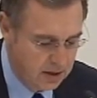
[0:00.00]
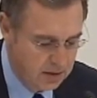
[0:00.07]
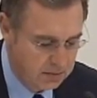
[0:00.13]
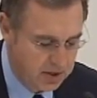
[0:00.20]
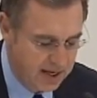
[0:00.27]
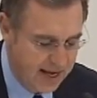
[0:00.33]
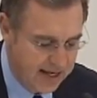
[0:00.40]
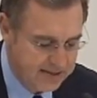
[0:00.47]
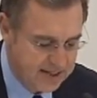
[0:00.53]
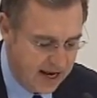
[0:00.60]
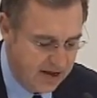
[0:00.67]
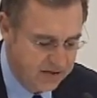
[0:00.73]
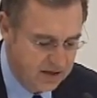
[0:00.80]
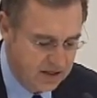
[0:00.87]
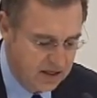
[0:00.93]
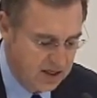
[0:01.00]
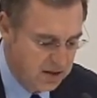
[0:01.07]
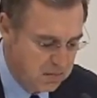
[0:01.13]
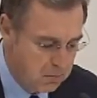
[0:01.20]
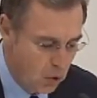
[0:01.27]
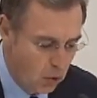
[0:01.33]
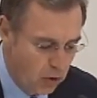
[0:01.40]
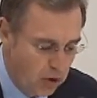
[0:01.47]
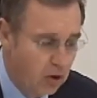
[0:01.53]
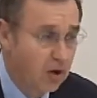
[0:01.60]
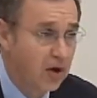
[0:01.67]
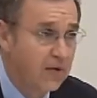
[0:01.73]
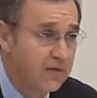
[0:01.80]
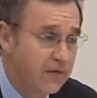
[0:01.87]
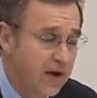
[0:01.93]
but has had the immoral
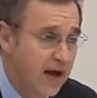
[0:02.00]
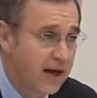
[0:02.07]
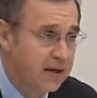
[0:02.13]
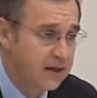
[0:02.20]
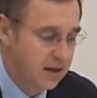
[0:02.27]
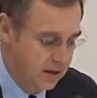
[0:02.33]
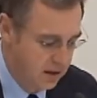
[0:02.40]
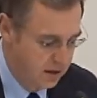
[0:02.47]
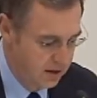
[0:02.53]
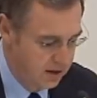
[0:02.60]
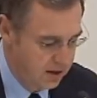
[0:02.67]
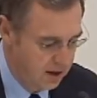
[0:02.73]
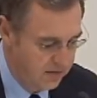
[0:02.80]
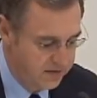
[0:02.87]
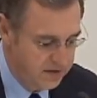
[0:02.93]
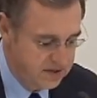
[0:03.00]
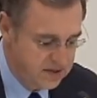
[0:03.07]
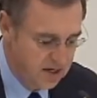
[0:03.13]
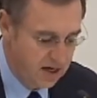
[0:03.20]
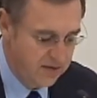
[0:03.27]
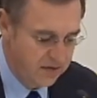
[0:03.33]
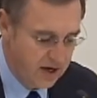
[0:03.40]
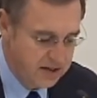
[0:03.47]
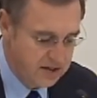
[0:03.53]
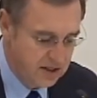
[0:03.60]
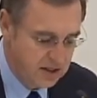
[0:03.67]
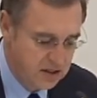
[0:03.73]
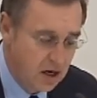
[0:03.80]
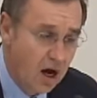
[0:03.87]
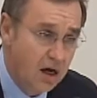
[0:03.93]
effect of
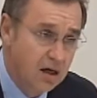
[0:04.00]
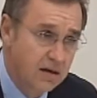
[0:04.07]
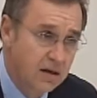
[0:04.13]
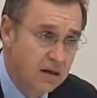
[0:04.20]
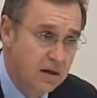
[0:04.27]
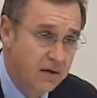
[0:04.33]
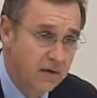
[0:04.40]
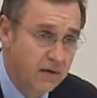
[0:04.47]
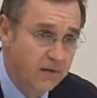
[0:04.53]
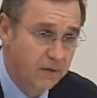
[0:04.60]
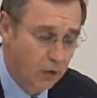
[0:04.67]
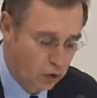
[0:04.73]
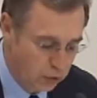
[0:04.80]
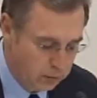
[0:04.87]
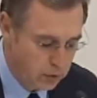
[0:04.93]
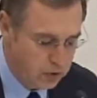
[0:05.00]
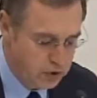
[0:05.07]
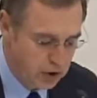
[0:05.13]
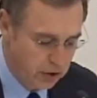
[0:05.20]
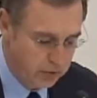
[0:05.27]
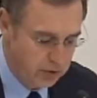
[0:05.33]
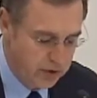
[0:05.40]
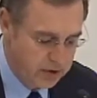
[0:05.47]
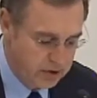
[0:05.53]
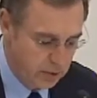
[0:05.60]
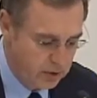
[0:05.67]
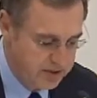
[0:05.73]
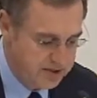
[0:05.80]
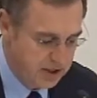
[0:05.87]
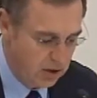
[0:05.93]
incentivizing young, vulnerable children to
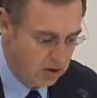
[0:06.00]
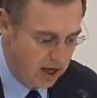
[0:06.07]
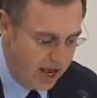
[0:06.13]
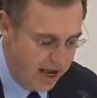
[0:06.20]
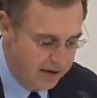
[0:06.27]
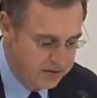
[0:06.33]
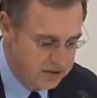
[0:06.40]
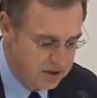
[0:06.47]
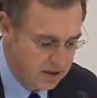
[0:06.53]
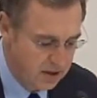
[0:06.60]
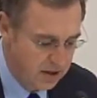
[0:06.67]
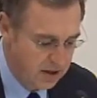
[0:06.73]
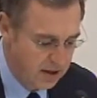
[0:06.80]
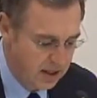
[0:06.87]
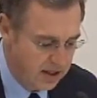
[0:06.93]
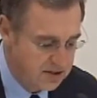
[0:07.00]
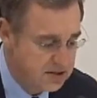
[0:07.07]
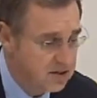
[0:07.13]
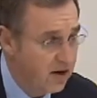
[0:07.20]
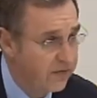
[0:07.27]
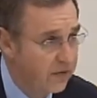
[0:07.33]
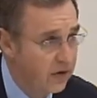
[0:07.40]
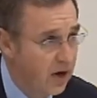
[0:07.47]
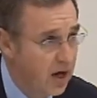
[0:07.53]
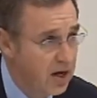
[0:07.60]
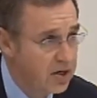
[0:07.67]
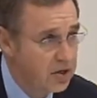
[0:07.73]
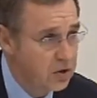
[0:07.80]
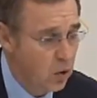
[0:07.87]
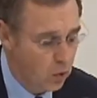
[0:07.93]
risk their lives and suffer
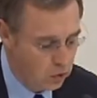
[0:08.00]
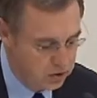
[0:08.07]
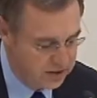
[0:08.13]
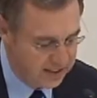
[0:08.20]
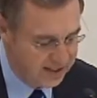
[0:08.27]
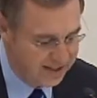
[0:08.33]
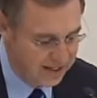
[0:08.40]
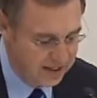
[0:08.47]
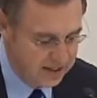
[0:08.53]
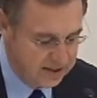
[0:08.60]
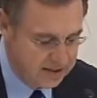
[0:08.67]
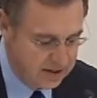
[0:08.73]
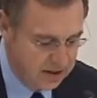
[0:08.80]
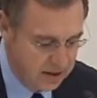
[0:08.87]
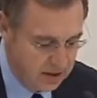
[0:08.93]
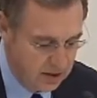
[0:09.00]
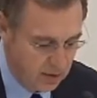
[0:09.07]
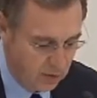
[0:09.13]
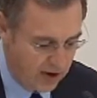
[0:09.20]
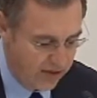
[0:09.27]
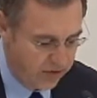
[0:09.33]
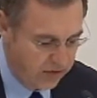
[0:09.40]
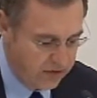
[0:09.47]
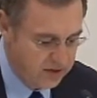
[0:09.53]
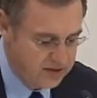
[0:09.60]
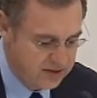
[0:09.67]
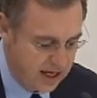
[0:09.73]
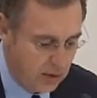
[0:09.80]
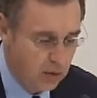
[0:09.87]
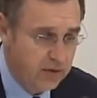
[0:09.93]
untold dignities rather than
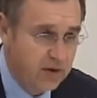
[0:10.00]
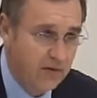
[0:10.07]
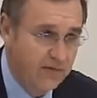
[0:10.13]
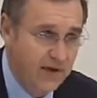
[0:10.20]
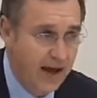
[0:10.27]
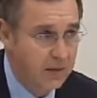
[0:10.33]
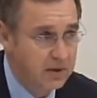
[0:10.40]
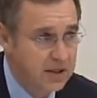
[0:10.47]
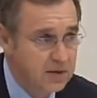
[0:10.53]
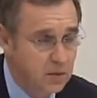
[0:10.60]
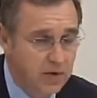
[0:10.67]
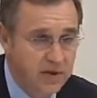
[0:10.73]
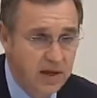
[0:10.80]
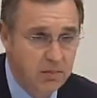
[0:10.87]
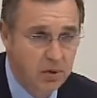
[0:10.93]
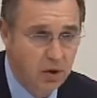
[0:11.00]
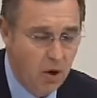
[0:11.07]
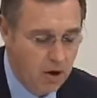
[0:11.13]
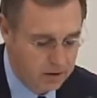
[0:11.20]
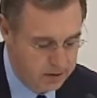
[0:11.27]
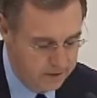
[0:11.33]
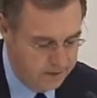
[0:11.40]
stay with their families where they belong.